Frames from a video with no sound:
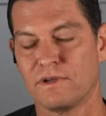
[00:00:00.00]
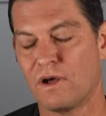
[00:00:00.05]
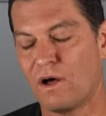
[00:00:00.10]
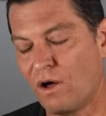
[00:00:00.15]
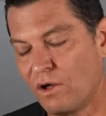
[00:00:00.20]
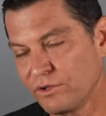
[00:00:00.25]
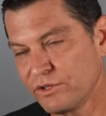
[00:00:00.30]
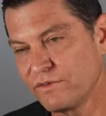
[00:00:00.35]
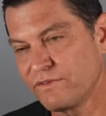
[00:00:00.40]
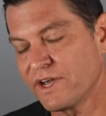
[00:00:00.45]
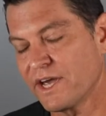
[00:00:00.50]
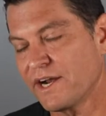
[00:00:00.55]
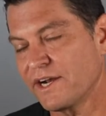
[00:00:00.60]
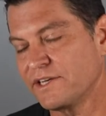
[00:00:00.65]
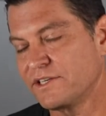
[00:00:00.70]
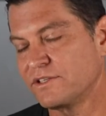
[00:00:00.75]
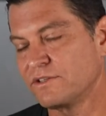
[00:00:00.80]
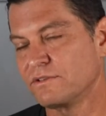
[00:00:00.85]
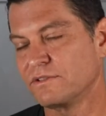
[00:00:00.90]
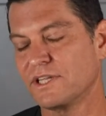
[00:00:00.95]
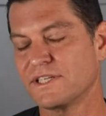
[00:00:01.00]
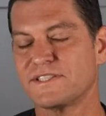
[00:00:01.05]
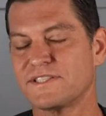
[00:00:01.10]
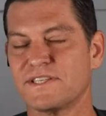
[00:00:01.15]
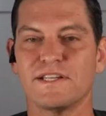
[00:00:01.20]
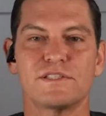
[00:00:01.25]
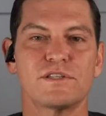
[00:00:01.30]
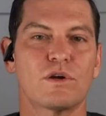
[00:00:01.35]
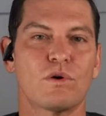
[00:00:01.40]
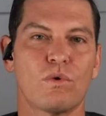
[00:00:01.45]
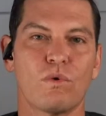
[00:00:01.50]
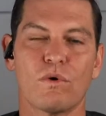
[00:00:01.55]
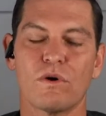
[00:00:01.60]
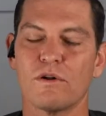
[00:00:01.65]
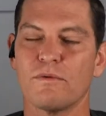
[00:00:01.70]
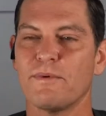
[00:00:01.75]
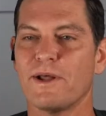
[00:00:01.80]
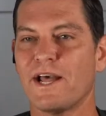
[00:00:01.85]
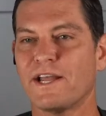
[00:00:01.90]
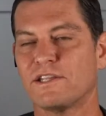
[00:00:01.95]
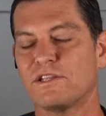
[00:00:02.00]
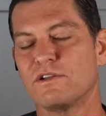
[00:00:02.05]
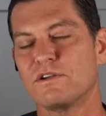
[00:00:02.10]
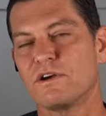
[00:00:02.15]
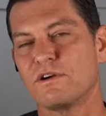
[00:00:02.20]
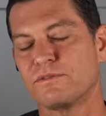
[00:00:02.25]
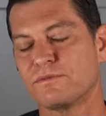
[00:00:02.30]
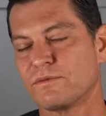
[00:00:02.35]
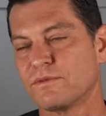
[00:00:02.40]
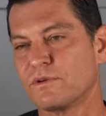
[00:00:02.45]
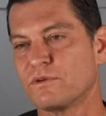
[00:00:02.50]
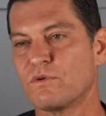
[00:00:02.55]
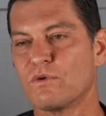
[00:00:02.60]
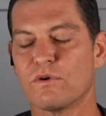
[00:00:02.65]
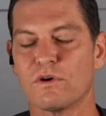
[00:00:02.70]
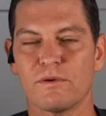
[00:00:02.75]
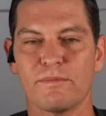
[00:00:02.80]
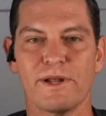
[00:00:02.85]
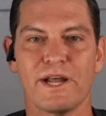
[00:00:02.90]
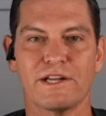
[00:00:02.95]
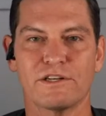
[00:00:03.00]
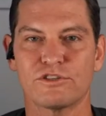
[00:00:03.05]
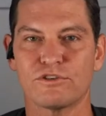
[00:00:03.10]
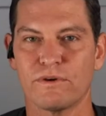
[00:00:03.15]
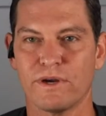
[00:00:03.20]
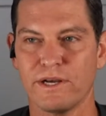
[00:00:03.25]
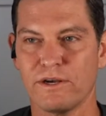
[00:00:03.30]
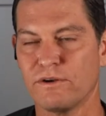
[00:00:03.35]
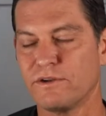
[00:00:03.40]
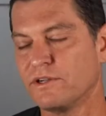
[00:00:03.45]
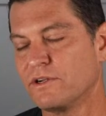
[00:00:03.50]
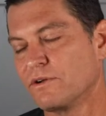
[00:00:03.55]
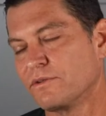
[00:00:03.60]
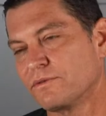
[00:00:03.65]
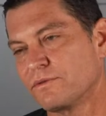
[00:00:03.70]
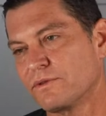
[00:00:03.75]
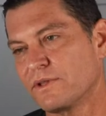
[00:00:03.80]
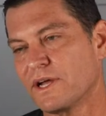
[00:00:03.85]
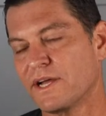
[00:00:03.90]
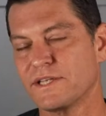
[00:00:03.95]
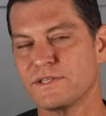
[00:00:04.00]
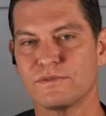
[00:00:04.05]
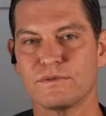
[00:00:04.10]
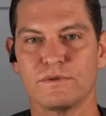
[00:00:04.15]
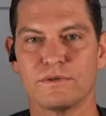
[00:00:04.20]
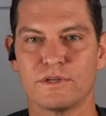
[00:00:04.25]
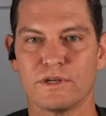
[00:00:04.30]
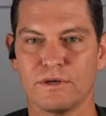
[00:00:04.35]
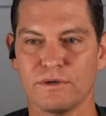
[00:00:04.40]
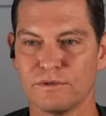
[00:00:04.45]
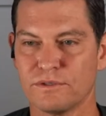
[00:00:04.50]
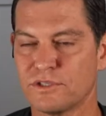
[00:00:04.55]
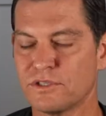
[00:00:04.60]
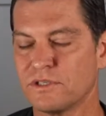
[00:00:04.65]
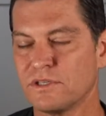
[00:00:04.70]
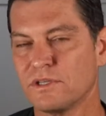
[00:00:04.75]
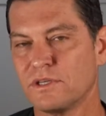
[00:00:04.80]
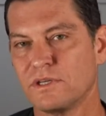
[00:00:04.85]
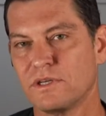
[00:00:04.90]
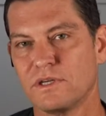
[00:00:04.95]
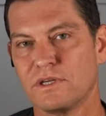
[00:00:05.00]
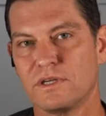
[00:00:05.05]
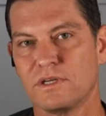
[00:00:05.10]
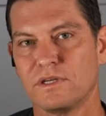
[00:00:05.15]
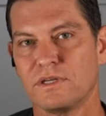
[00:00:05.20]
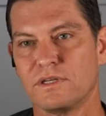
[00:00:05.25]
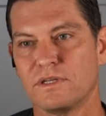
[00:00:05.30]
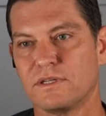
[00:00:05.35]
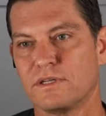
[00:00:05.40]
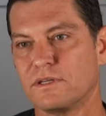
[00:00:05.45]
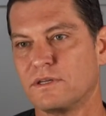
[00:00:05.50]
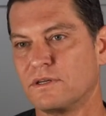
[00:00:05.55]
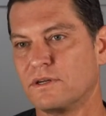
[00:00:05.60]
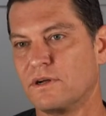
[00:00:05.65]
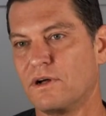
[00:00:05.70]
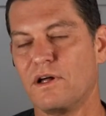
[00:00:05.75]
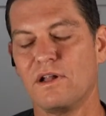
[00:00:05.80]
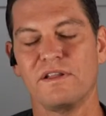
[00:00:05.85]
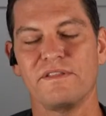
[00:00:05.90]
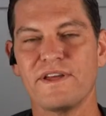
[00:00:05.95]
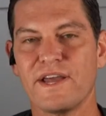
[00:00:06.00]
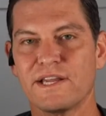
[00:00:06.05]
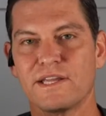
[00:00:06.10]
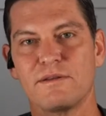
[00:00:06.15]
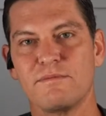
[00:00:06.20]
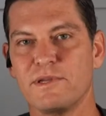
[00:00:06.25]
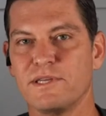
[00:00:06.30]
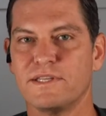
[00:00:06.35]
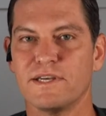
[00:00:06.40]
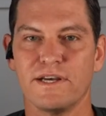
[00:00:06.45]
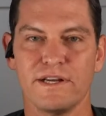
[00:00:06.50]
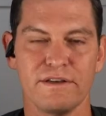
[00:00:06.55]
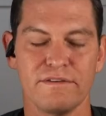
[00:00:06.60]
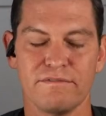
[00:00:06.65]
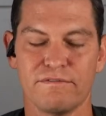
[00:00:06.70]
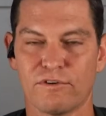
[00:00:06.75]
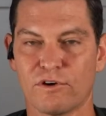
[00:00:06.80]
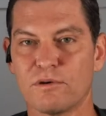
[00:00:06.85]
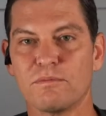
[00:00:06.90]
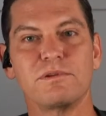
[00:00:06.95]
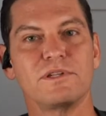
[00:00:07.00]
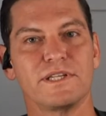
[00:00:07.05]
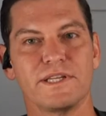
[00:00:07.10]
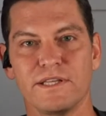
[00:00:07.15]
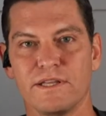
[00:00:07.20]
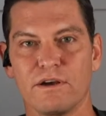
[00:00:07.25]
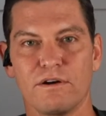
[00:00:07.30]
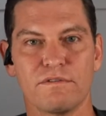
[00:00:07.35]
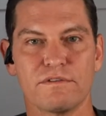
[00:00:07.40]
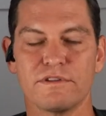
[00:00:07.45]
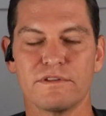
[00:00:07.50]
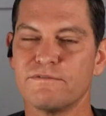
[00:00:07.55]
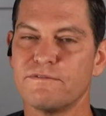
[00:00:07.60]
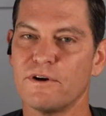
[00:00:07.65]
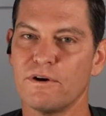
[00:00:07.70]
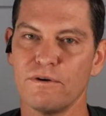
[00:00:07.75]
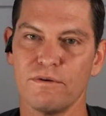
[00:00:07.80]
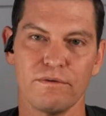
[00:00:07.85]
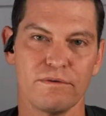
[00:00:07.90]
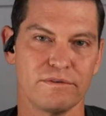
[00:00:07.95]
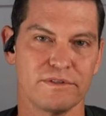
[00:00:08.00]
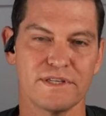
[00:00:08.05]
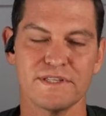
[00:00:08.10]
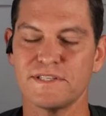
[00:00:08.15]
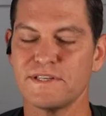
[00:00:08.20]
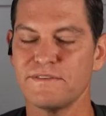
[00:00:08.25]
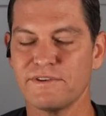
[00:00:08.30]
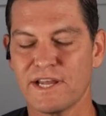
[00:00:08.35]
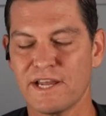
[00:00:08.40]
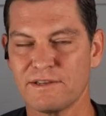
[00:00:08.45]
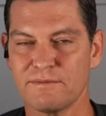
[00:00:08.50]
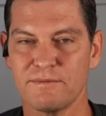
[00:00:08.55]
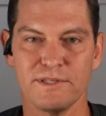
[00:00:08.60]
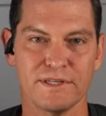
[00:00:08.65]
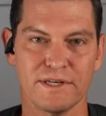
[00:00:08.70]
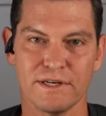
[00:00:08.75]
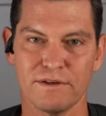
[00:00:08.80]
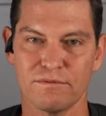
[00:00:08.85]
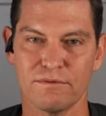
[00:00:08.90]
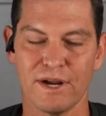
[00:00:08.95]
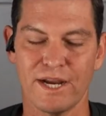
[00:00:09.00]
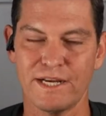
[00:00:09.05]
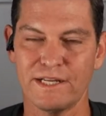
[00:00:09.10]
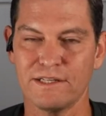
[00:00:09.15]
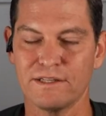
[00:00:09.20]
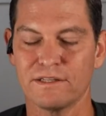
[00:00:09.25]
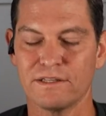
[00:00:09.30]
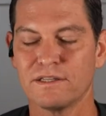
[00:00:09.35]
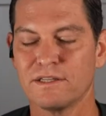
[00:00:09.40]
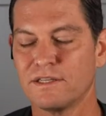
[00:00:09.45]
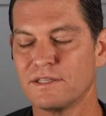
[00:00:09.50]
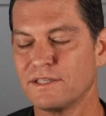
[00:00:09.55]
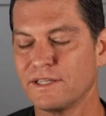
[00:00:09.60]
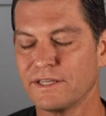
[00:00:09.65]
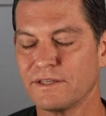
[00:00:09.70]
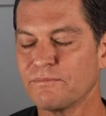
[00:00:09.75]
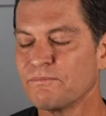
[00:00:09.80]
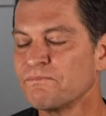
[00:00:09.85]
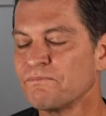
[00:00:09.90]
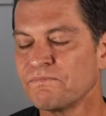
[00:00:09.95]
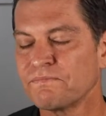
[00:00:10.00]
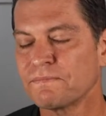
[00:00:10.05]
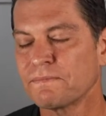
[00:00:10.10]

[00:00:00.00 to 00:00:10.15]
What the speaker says: All you've got to do, let's say it's a quarterback, you go through the quarterback trainer, you go through the high school coach. All that can be done verbally over the phone. Doesn't even have to be done in writing. Like,